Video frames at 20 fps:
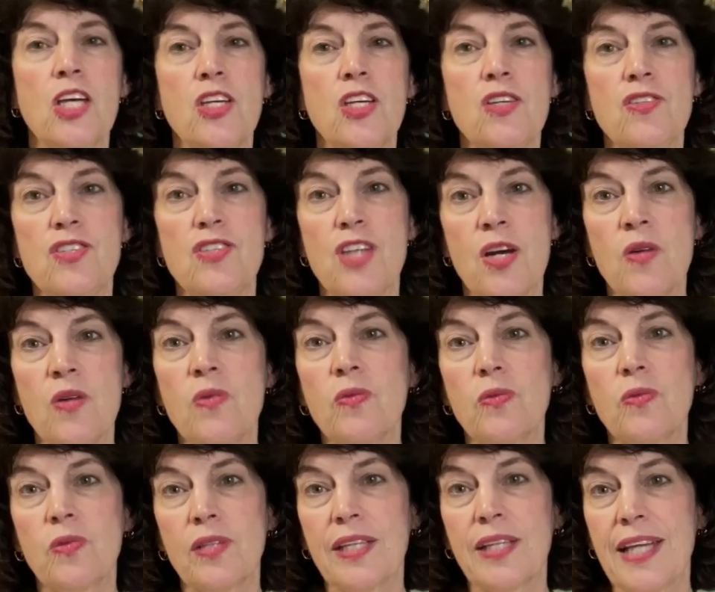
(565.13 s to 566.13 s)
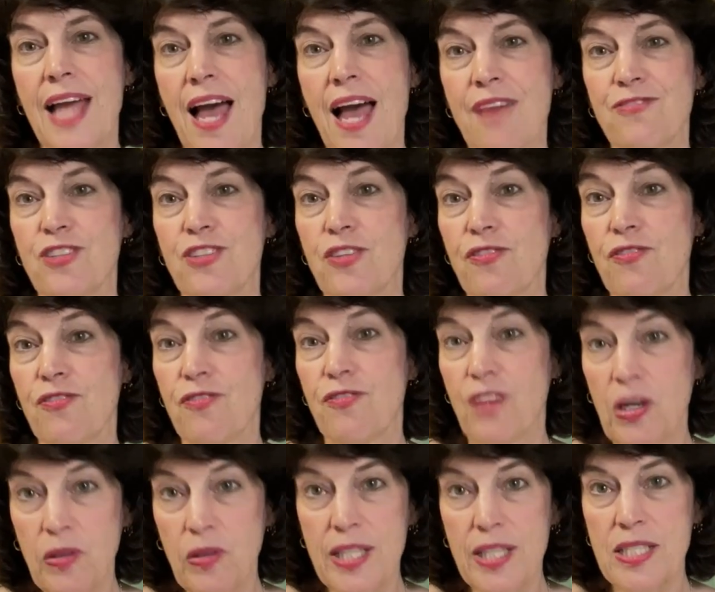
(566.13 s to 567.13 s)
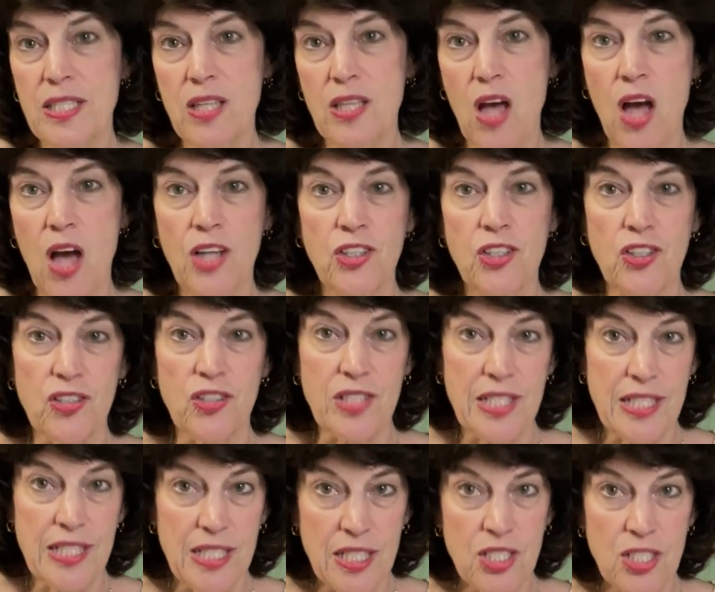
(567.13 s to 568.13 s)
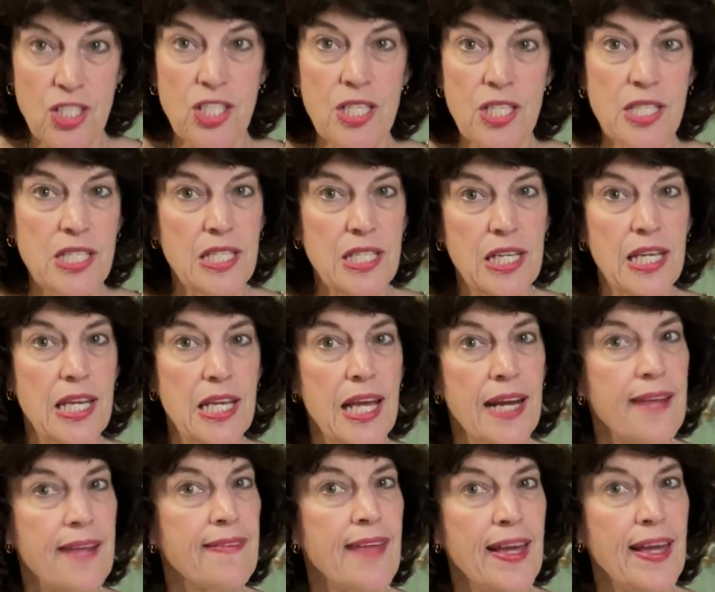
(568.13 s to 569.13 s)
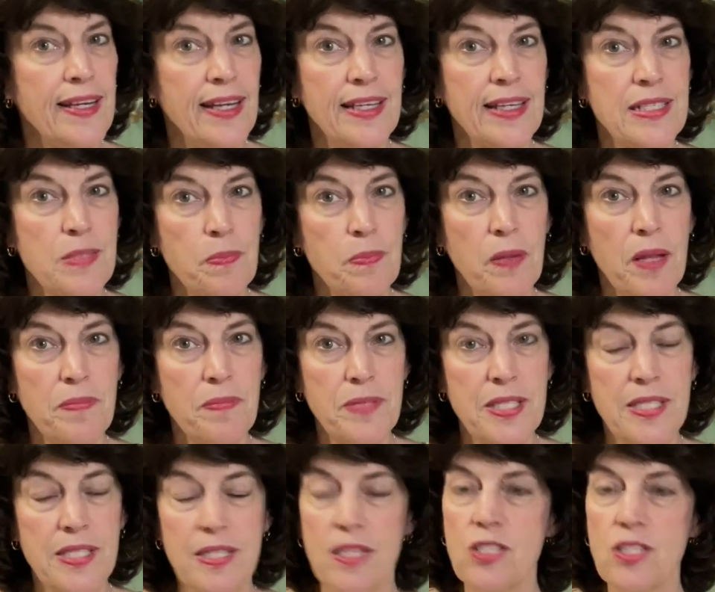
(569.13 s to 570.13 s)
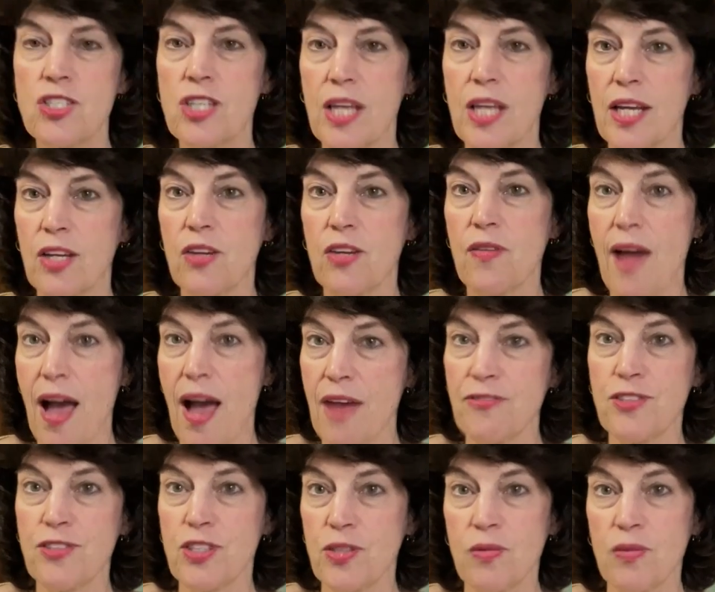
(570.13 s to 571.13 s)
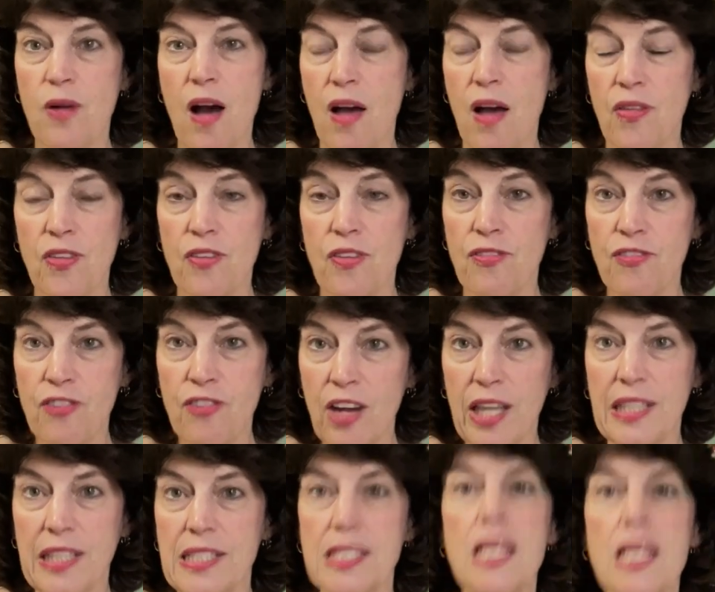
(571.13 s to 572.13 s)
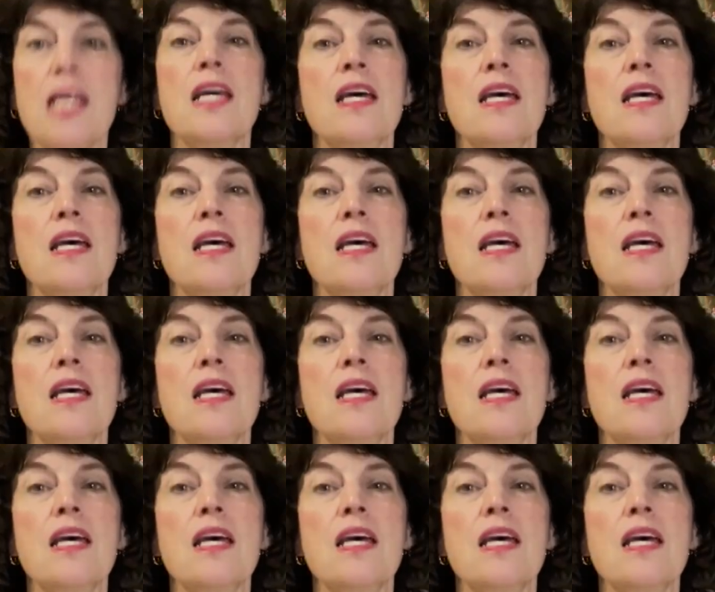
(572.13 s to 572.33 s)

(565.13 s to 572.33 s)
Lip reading: You don't really have to focus on your stitches and getting that nice plump stitch like you have to on the front.